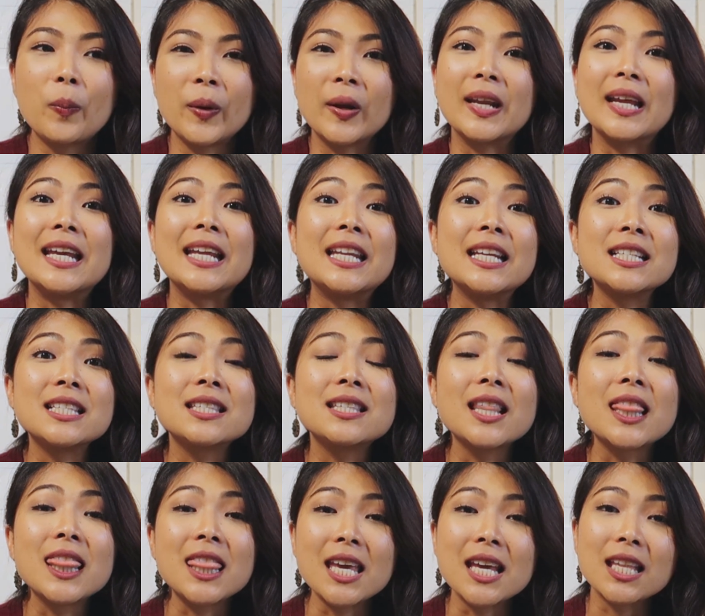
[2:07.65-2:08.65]
but it is the
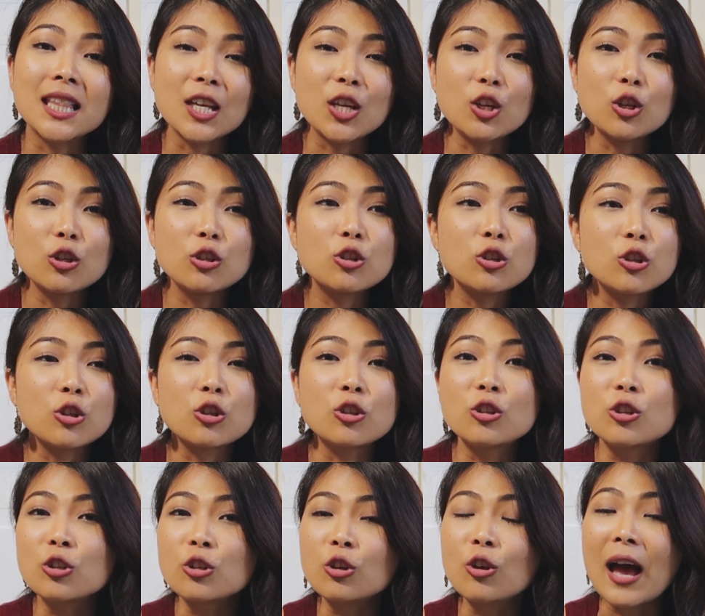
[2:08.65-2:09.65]
thing that you
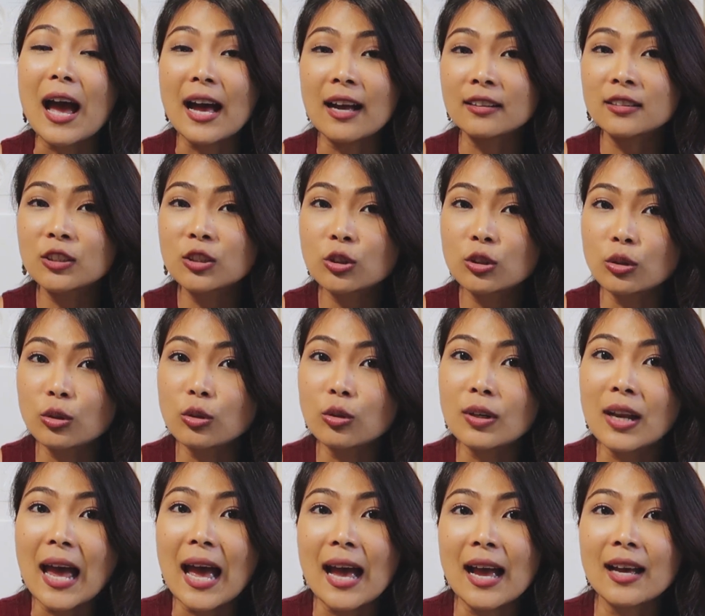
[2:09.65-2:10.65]
should do as
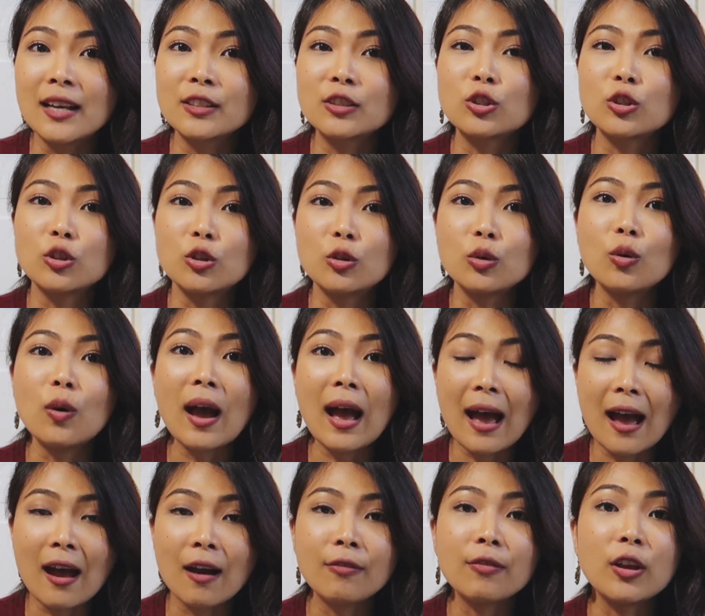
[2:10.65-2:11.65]
soon as you
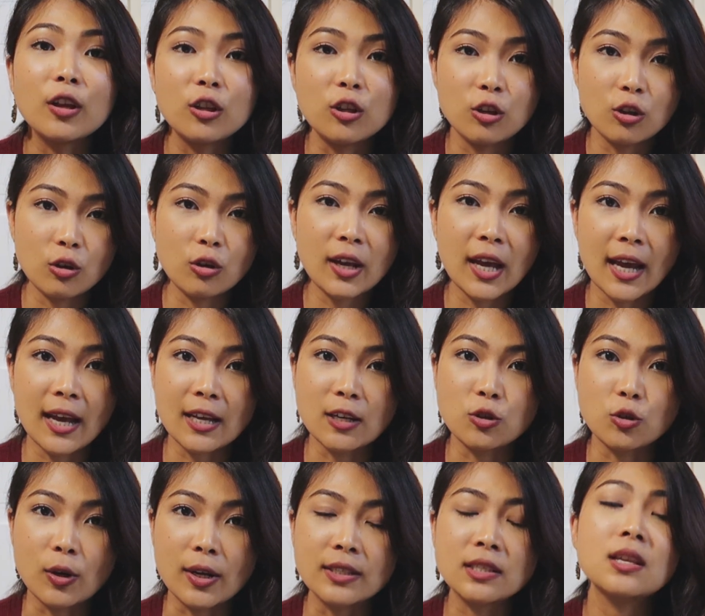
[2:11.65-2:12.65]
have UK
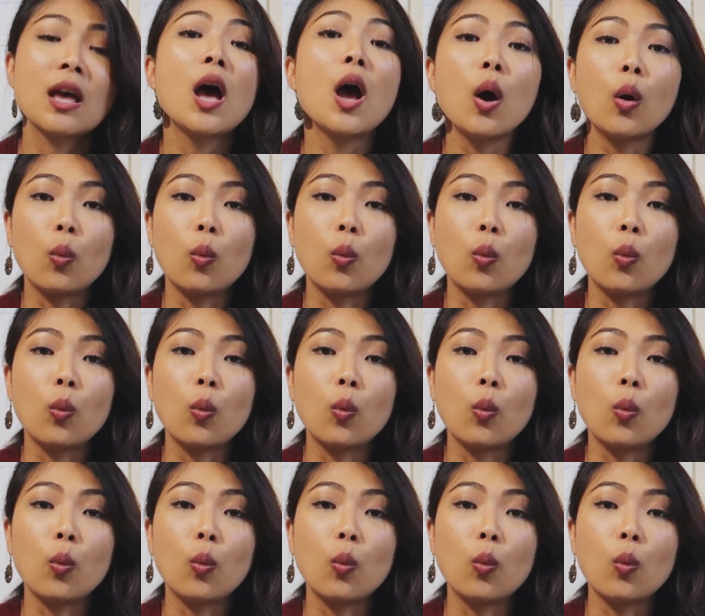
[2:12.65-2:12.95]
address.